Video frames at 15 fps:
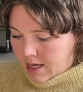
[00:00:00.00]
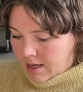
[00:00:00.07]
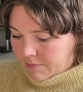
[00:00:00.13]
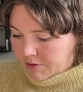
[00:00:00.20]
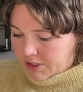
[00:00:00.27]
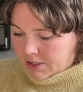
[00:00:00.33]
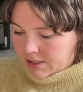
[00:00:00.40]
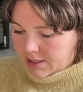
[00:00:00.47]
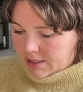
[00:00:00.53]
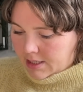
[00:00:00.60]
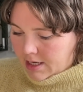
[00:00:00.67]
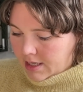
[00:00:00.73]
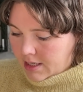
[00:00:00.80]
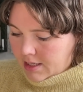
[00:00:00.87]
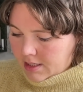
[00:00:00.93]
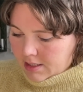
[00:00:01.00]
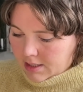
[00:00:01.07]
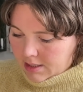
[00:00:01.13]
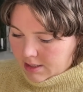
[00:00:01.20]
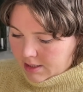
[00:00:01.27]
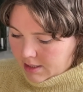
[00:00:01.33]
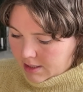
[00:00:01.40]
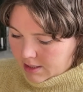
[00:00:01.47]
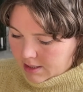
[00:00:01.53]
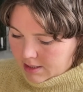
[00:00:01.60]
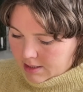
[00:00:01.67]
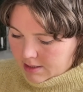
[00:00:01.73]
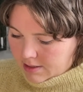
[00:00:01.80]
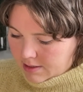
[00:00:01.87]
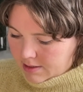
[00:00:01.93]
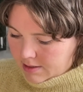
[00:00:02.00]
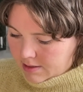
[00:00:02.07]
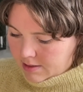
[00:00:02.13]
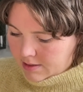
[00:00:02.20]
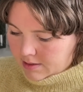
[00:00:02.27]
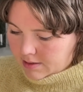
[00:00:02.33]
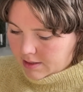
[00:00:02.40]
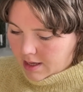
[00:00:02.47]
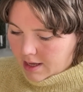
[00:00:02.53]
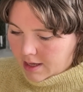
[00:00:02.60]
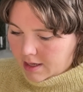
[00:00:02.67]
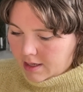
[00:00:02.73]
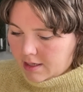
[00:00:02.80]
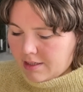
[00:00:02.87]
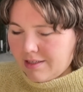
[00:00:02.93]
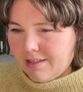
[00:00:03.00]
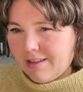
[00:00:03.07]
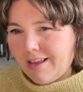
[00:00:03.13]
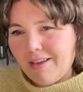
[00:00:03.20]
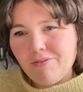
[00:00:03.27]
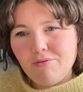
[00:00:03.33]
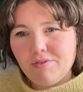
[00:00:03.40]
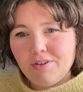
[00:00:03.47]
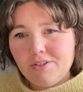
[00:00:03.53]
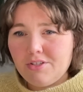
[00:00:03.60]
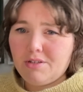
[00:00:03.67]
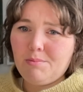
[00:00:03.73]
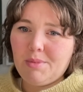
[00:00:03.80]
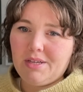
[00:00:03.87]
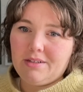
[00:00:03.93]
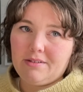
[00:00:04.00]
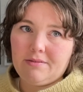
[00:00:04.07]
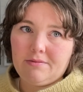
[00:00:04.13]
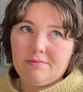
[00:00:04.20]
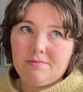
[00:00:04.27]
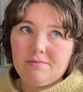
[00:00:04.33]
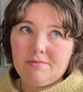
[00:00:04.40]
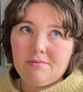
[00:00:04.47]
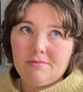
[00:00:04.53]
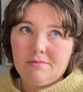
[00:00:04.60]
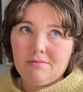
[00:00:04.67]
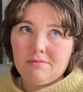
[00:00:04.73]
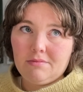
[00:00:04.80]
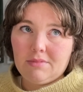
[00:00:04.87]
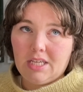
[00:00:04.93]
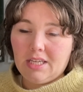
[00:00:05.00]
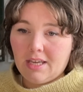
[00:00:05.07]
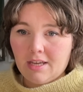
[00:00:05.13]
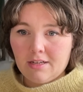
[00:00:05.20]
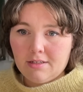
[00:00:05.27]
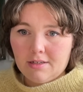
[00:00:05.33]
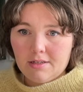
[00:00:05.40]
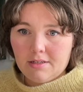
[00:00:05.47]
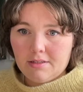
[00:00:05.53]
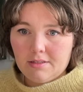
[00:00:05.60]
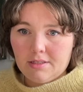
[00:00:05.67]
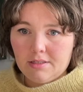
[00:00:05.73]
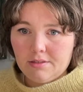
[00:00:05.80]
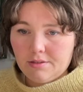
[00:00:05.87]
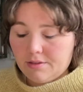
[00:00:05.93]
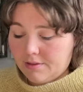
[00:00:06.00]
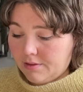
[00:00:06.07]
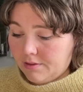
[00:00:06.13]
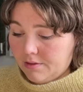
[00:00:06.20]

Which is nice. And they have free shipping. In Canada, at least.